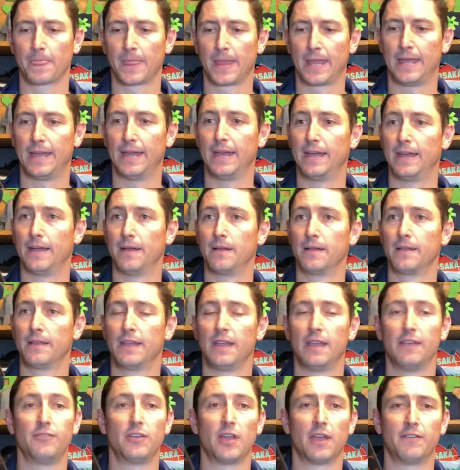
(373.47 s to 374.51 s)

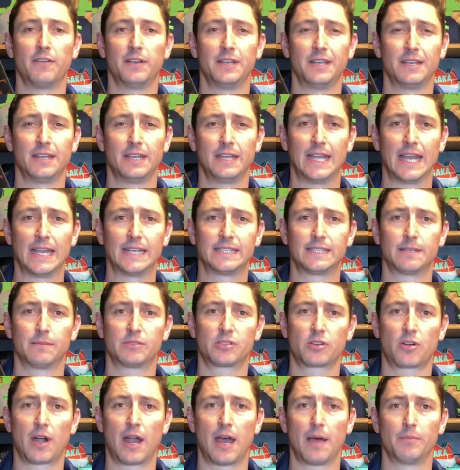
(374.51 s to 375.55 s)
If you haven't yet
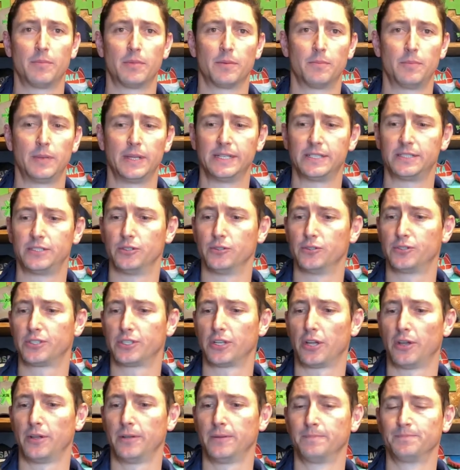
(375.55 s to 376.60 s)
subscribed, please do
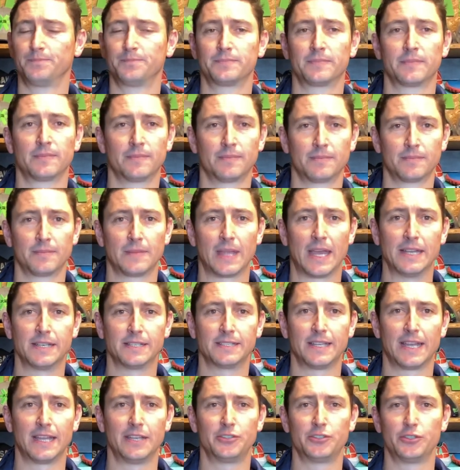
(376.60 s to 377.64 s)
so, and
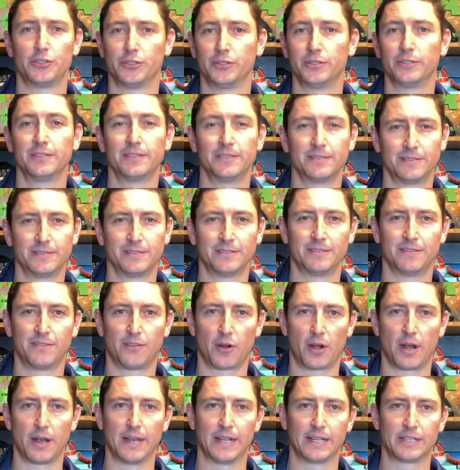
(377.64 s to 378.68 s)
stay tuned for
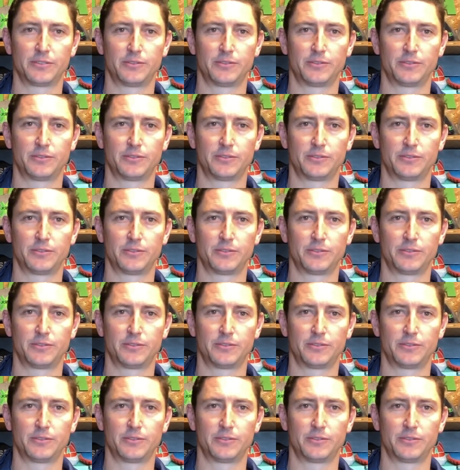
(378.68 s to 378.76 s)
our next